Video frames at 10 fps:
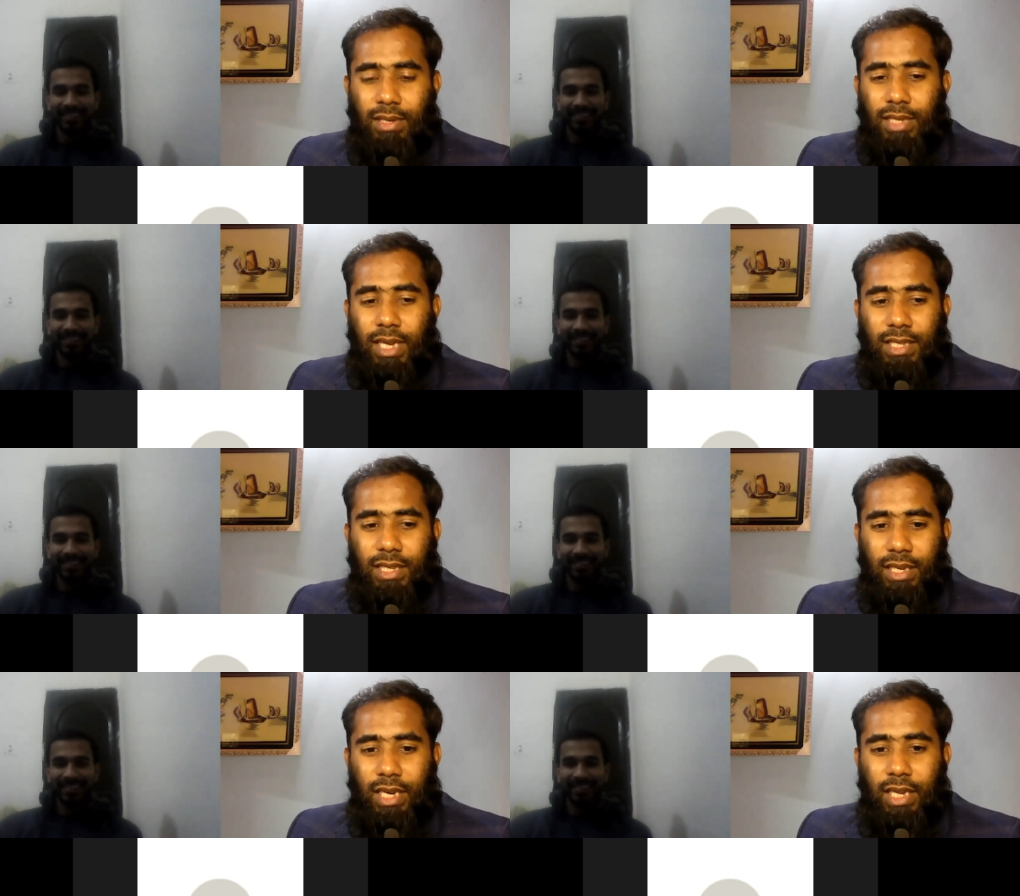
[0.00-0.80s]

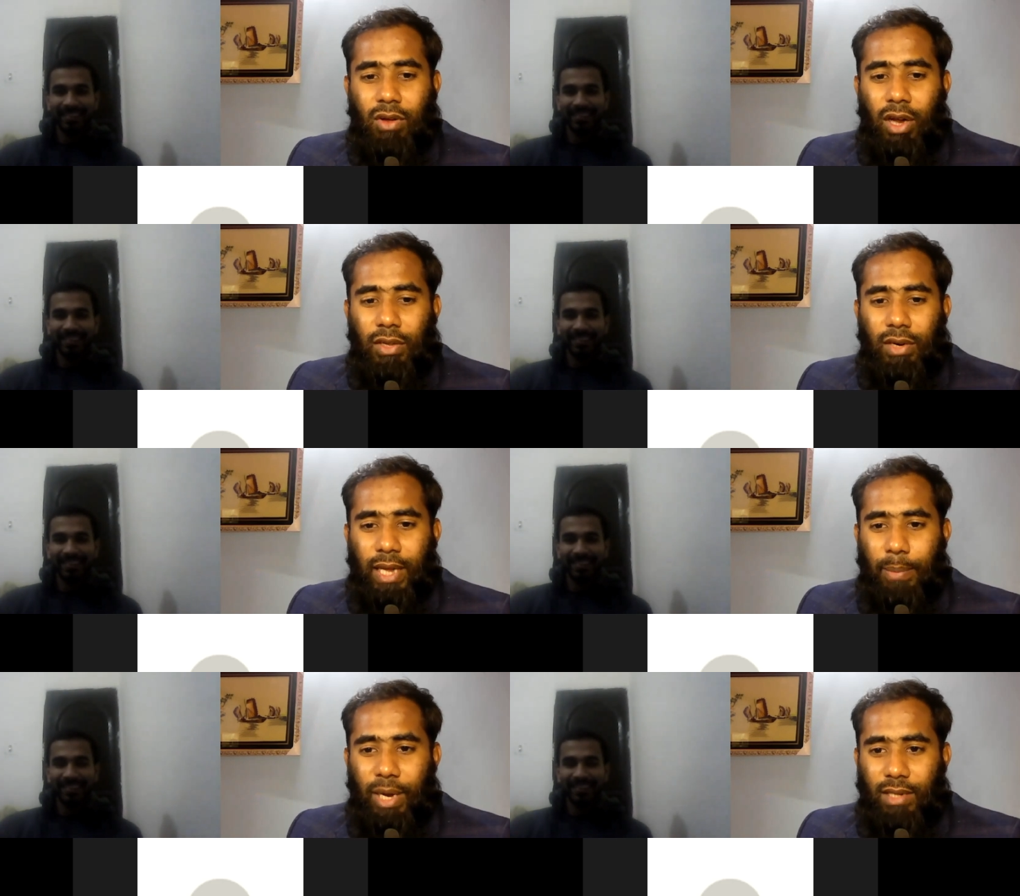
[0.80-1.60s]
Speaker 1: Just click on your
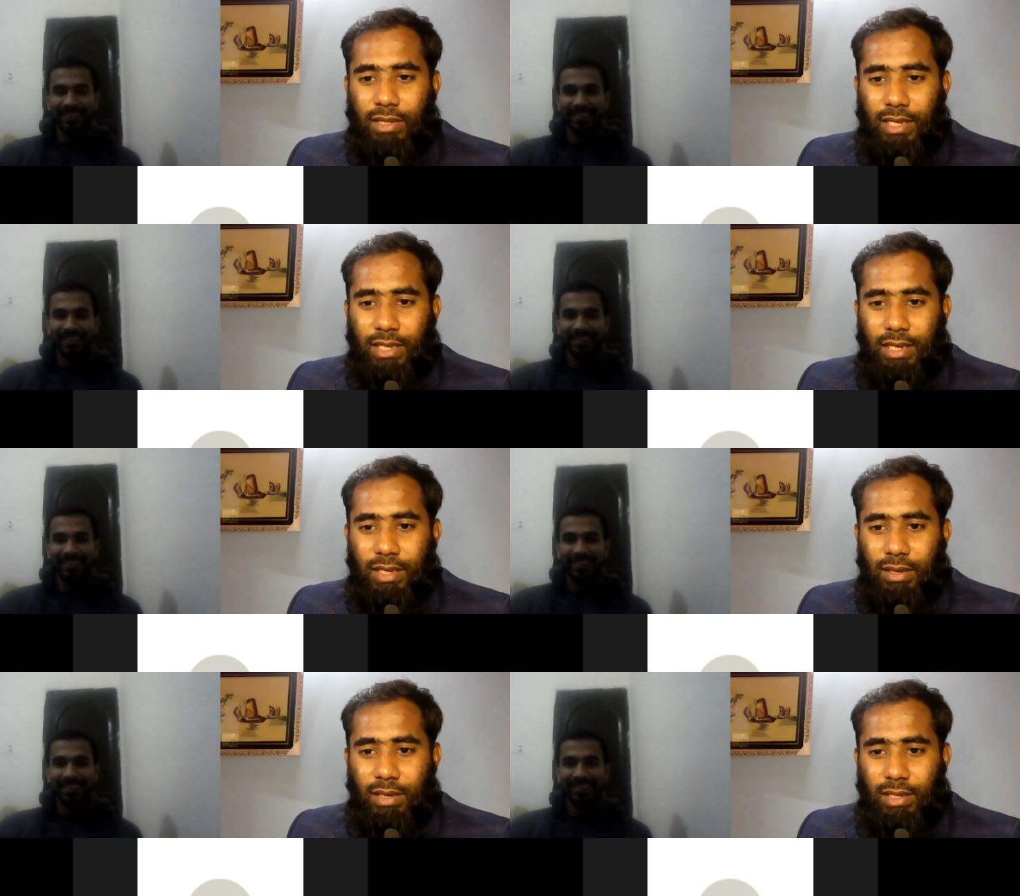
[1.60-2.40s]
camera. Just
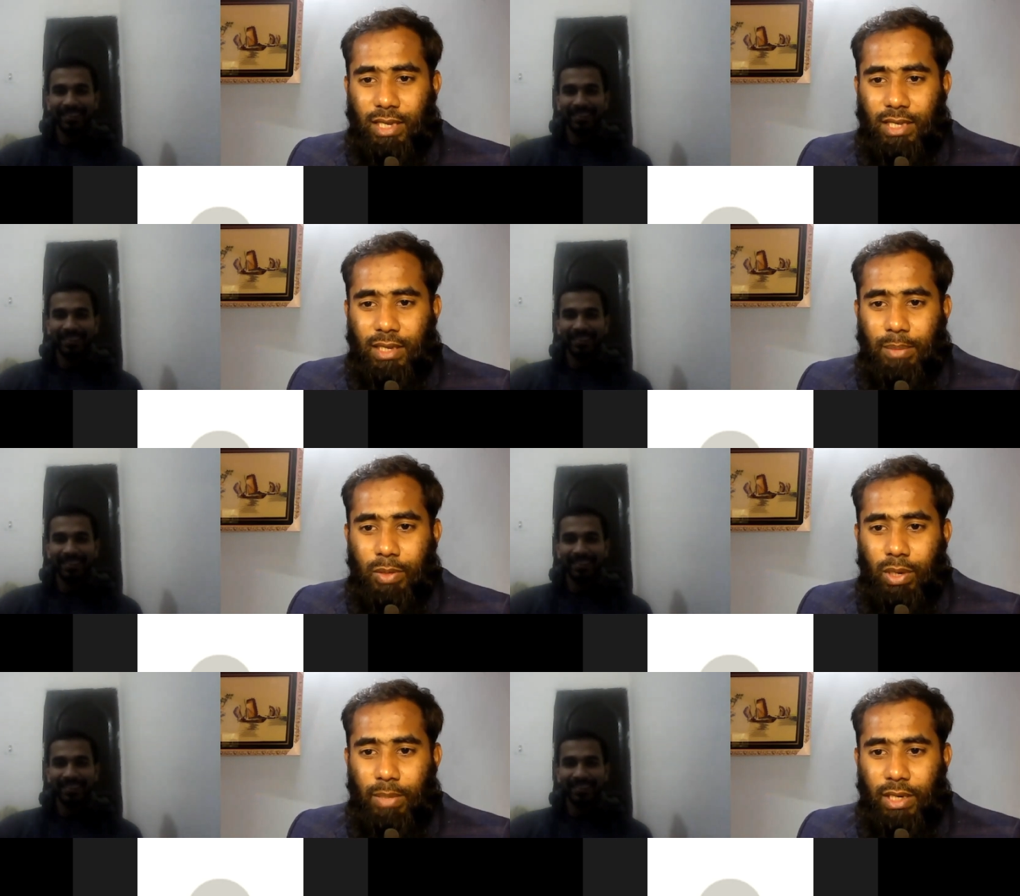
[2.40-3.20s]
give
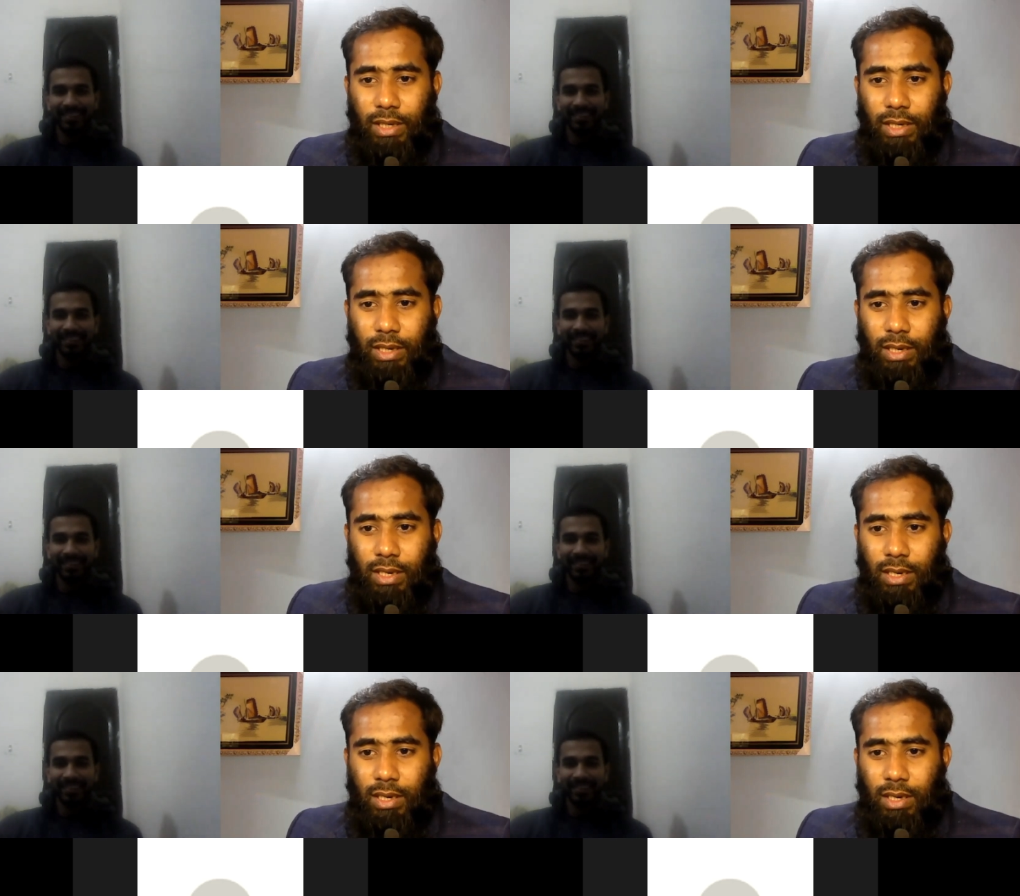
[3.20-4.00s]
me 1 minute.
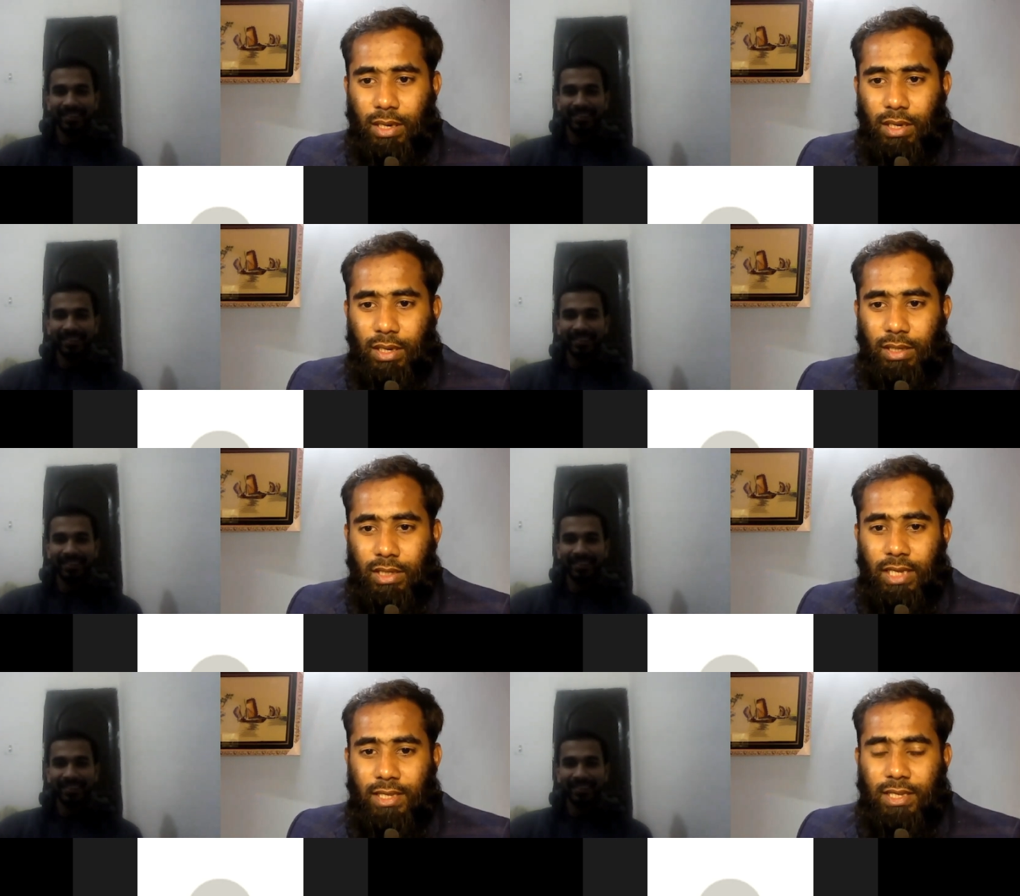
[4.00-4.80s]

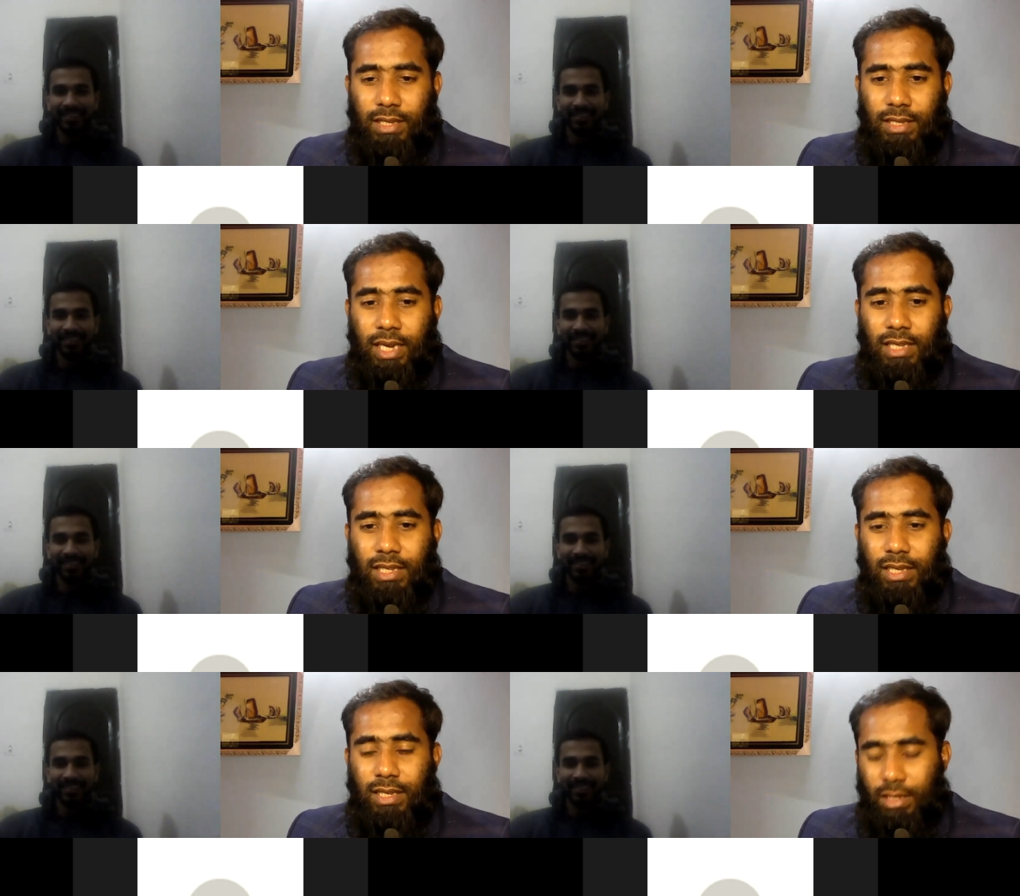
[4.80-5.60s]
Yes,
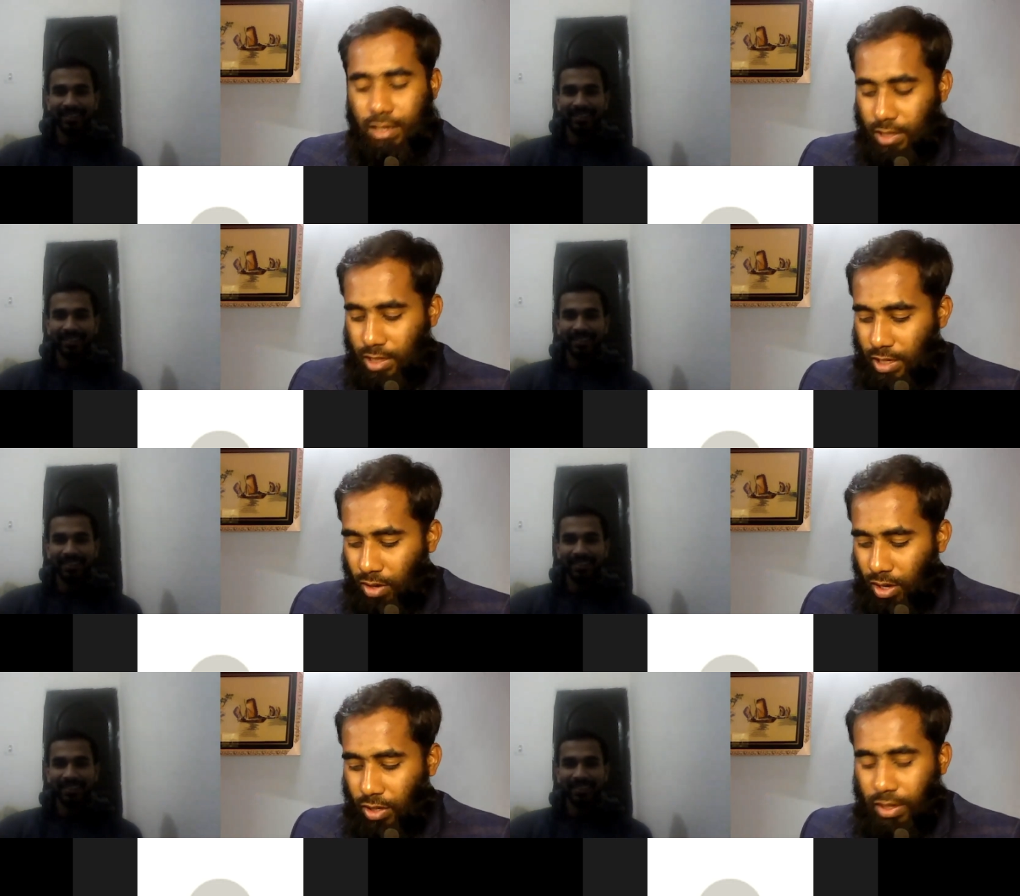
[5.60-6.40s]
just
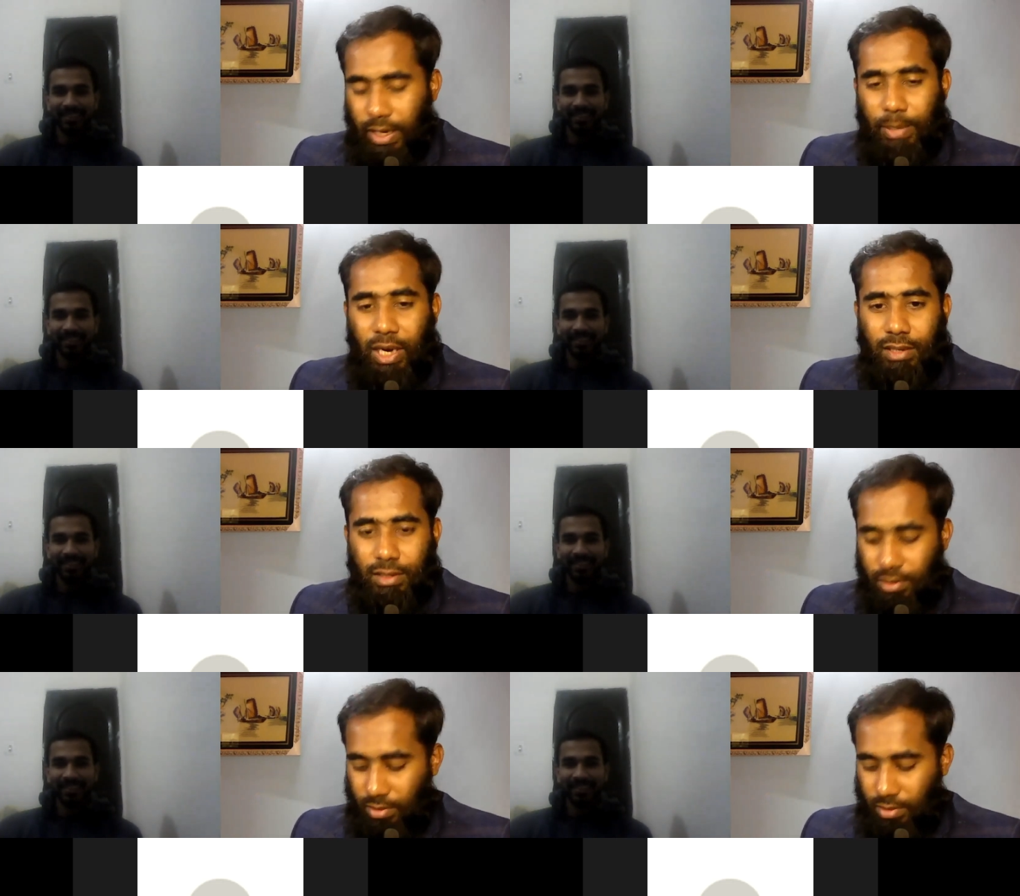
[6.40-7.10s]
click on your camera.